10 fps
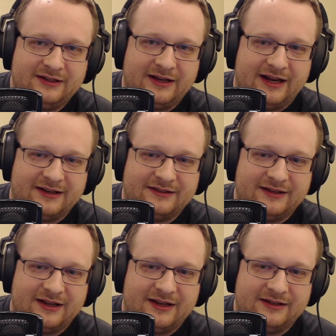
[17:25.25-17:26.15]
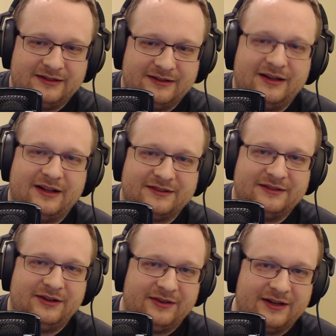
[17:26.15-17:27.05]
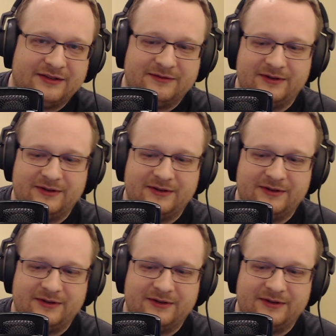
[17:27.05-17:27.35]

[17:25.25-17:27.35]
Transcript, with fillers: and uh, I'll see you in the next